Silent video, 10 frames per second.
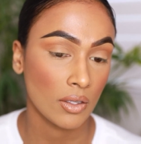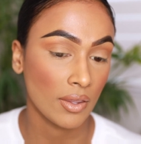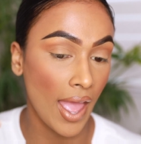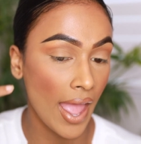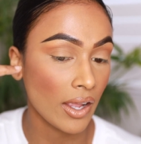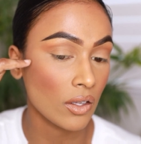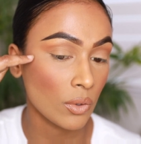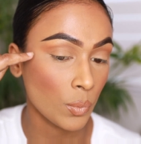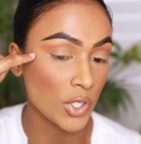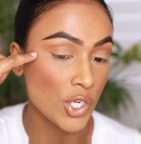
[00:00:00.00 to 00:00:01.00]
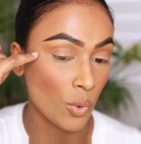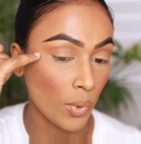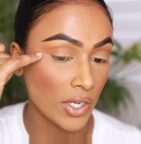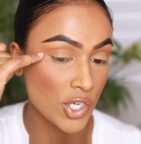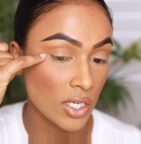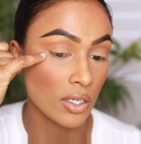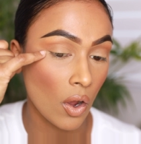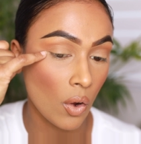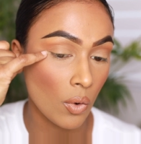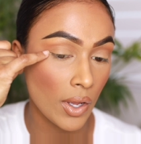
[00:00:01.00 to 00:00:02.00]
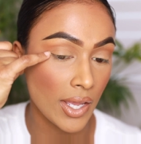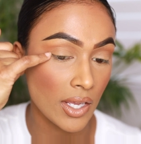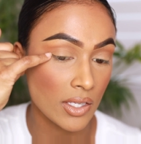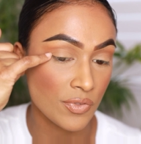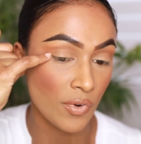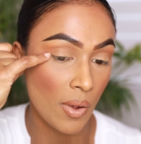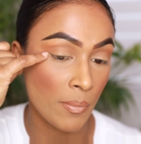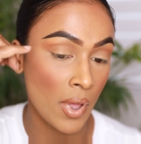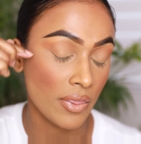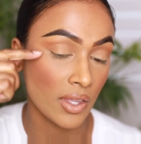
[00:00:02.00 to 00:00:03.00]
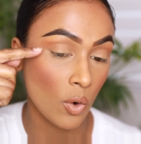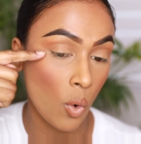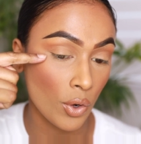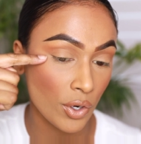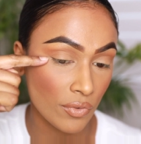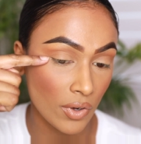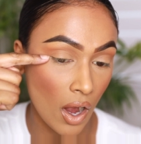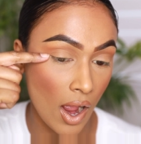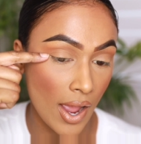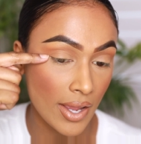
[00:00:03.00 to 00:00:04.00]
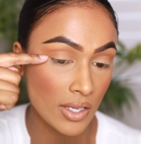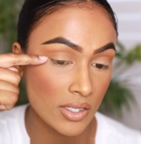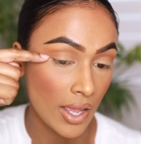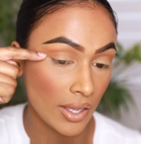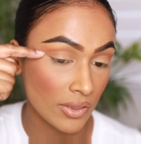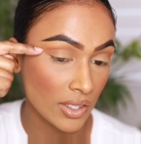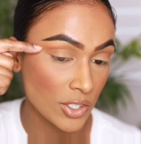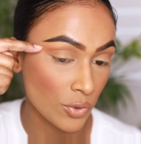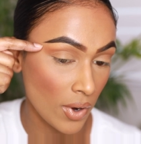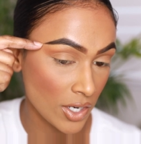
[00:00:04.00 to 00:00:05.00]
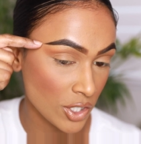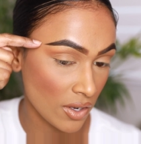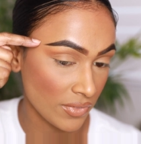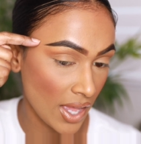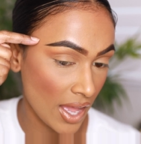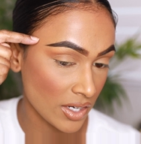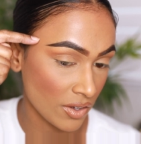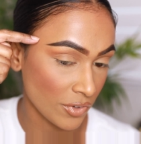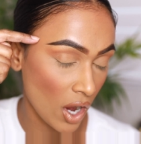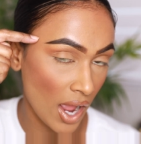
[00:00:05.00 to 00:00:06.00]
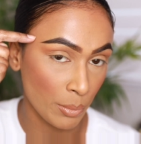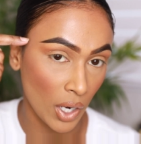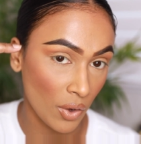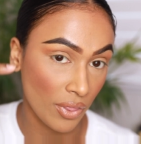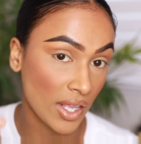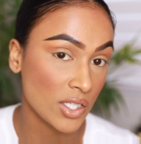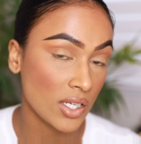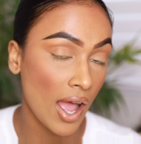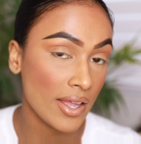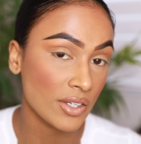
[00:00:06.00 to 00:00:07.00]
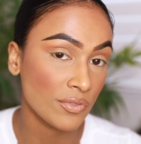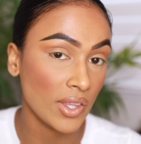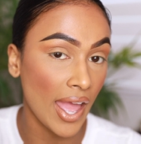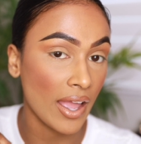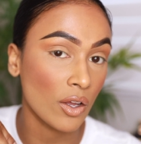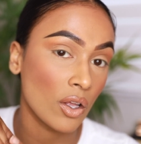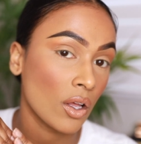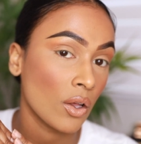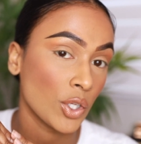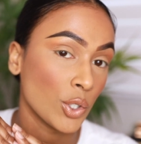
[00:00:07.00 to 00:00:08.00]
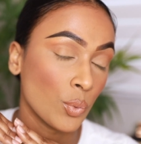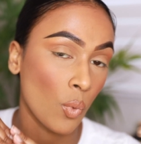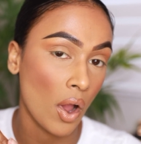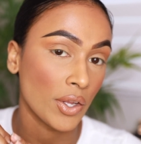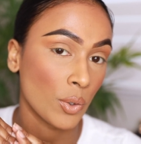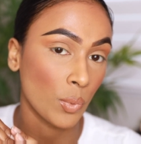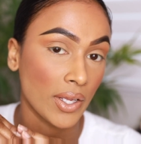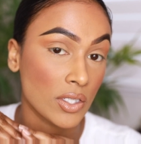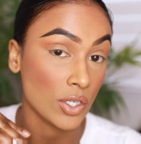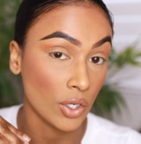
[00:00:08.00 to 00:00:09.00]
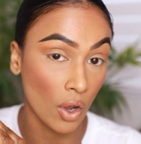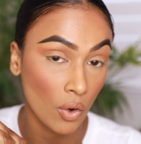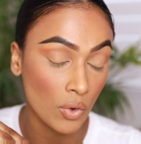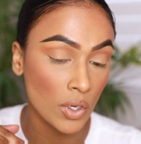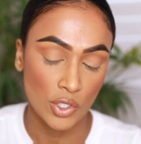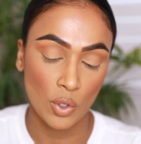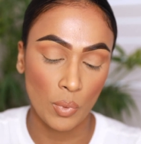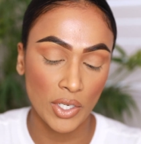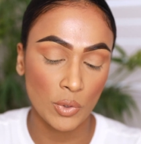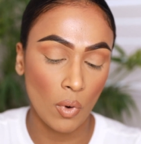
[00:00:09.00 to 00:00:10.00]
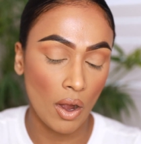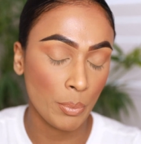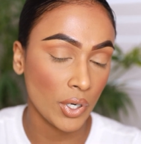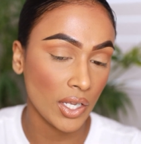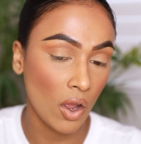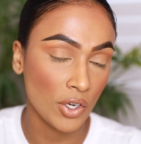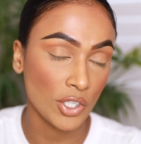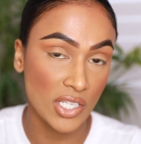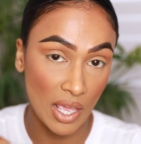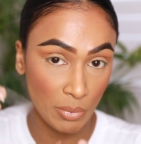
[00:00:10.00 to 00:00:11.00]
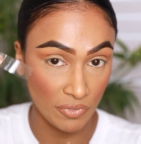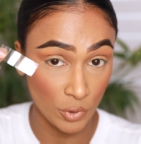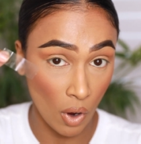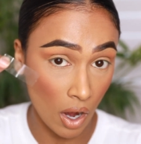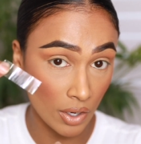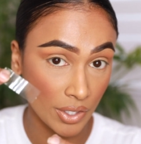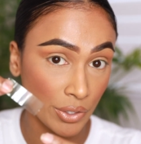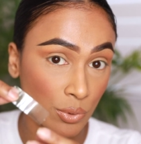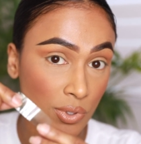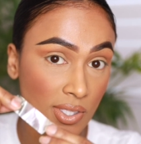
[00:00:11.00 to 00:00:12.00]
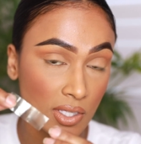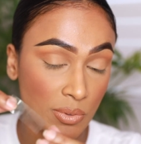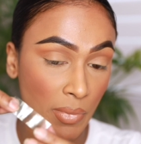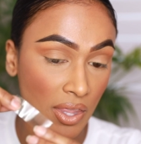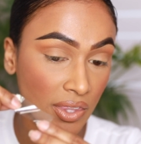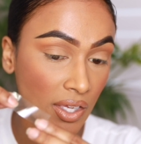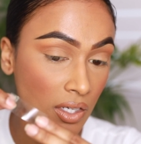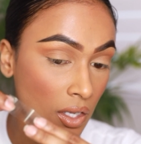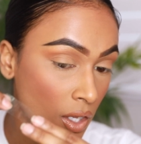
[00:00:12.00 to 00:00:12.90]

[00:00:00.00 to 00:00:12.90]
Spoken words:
the angle in which your wing should go is from the corner of your eyes in the direction of the end of your eyebrow. That's kind of the angle you want your wing to go. So when you are putting on your tape, if you are gonna use this method,